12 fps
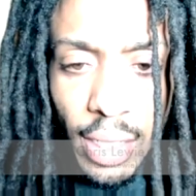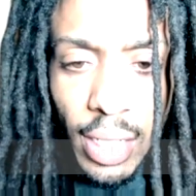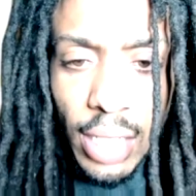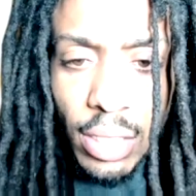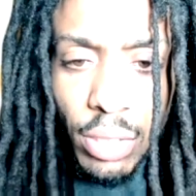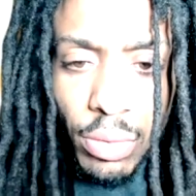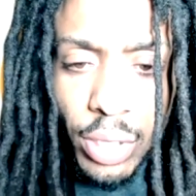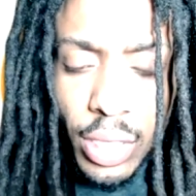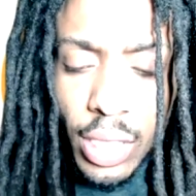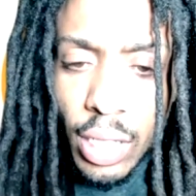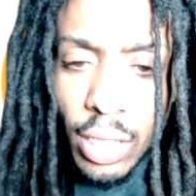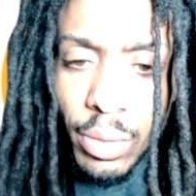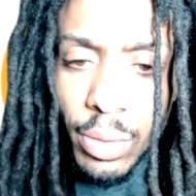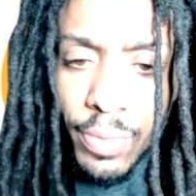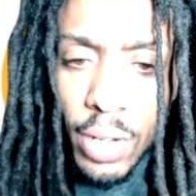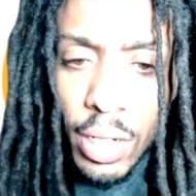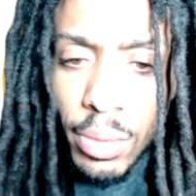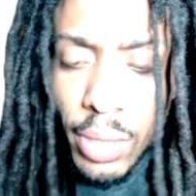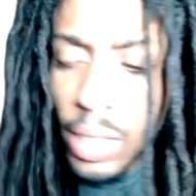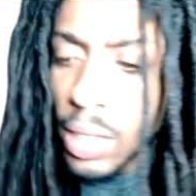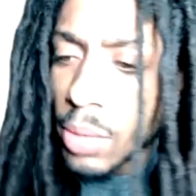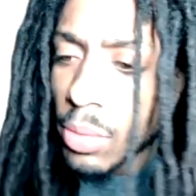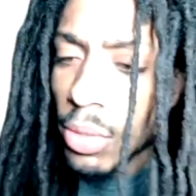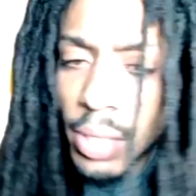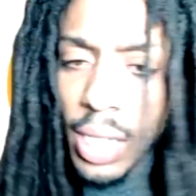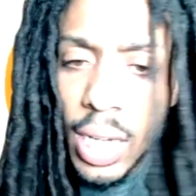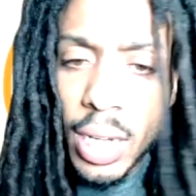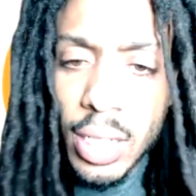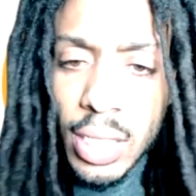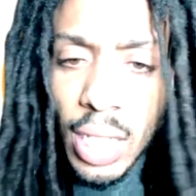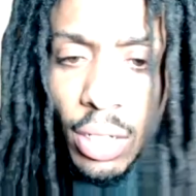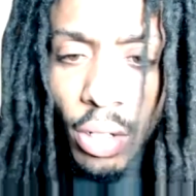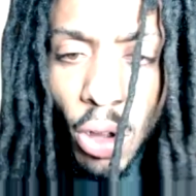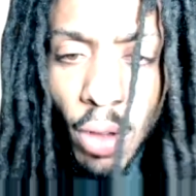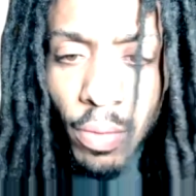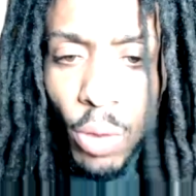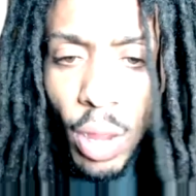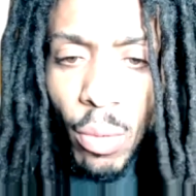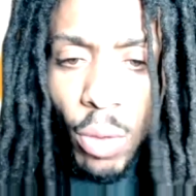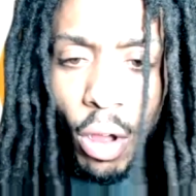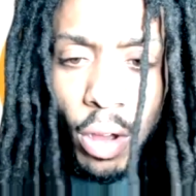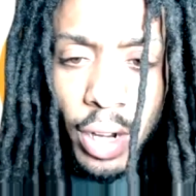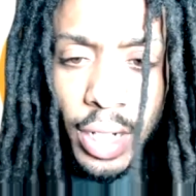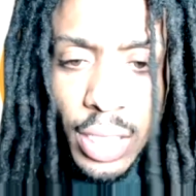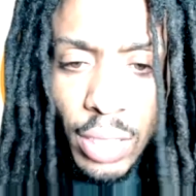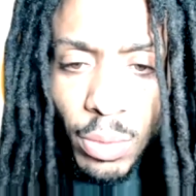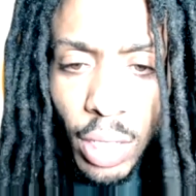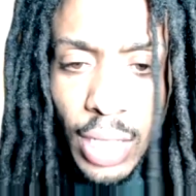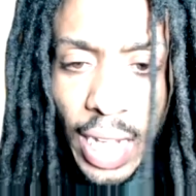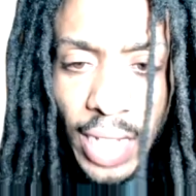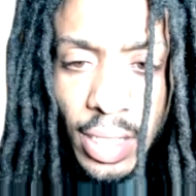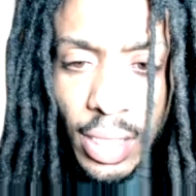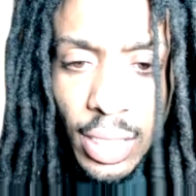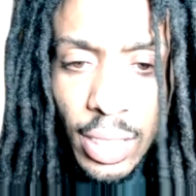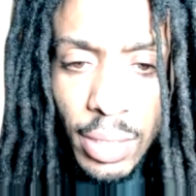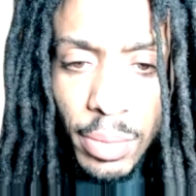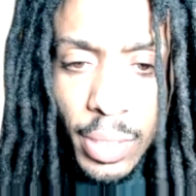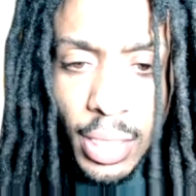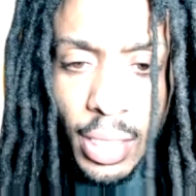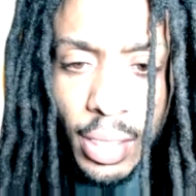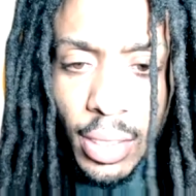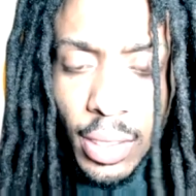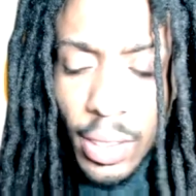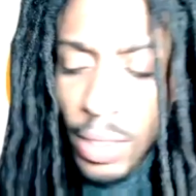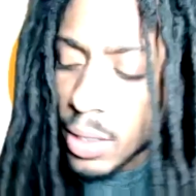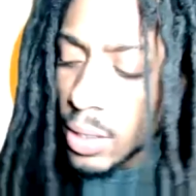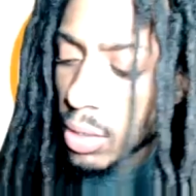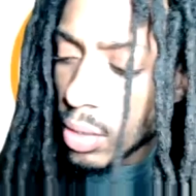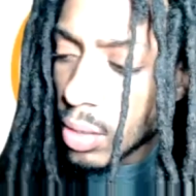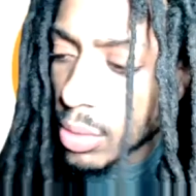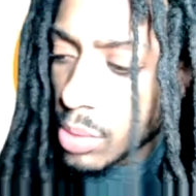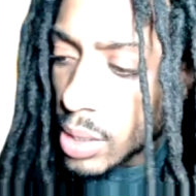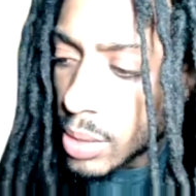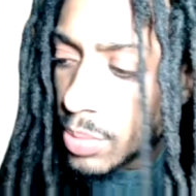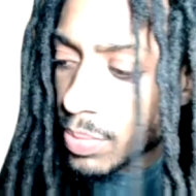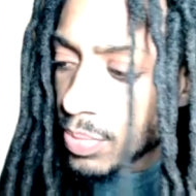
as a retailer with fucking with them? You know what I'm saying? Because I know Off-White, all that shit wasn't licensed in the beginning. You know what I'm saying?